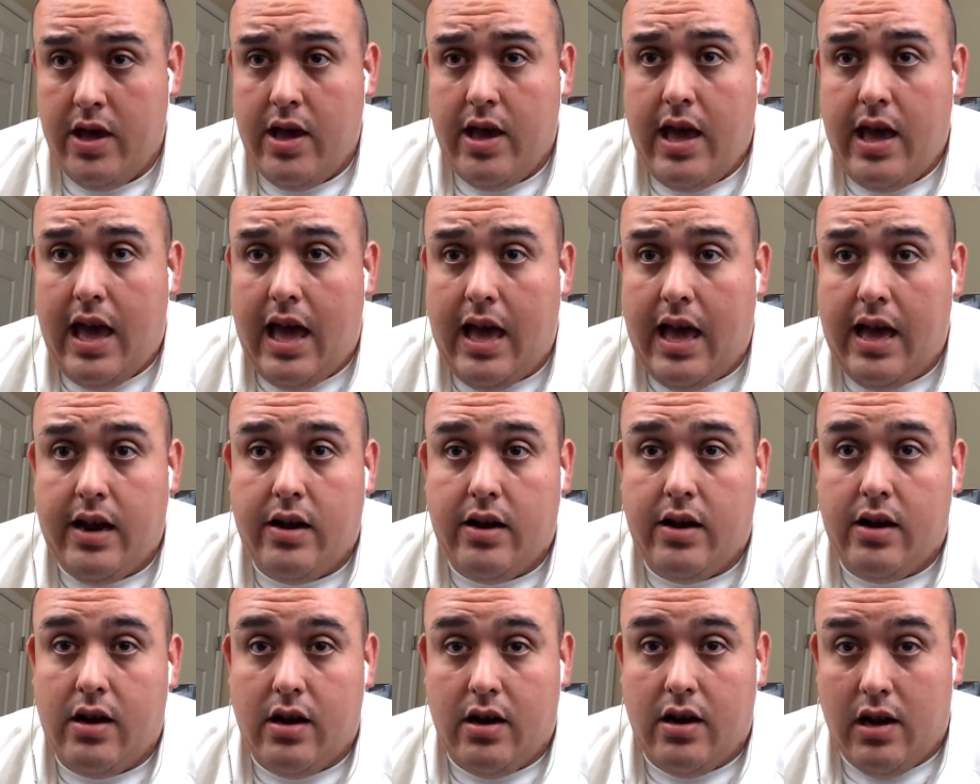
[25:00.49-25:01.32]
And
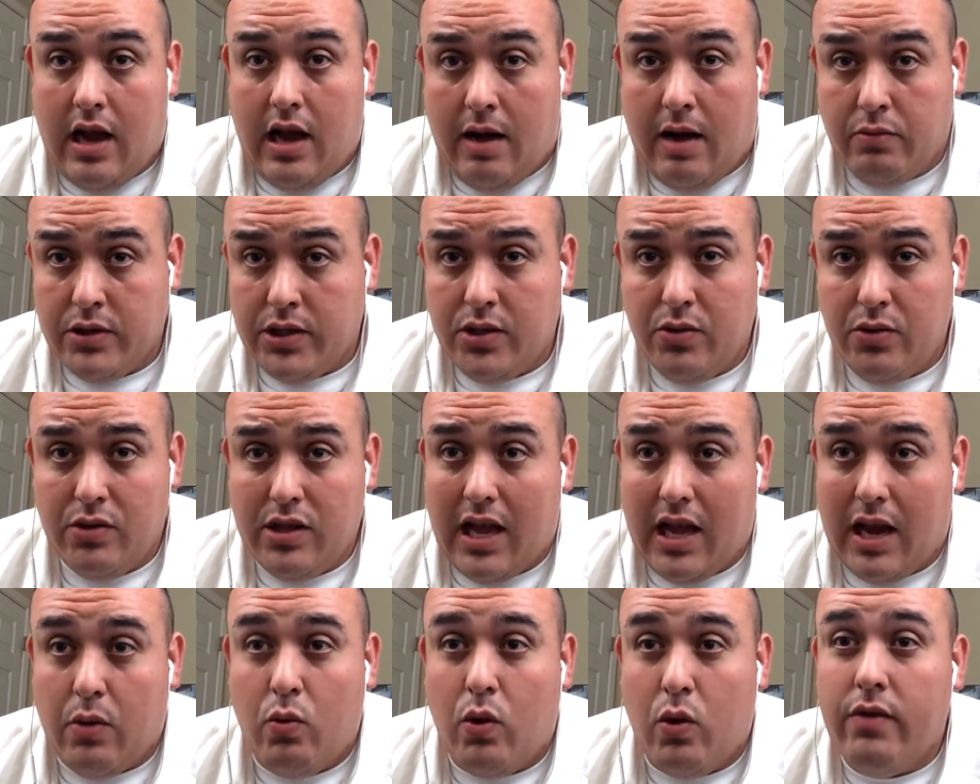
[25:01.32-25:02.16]
I was doing like
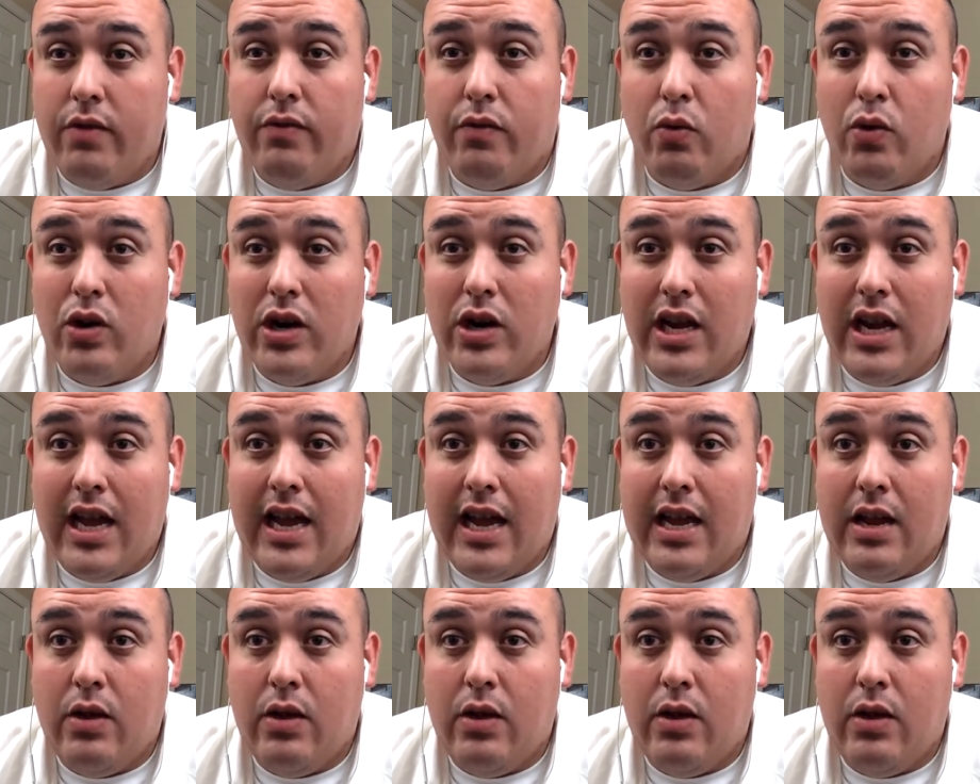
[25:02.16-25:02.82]
148,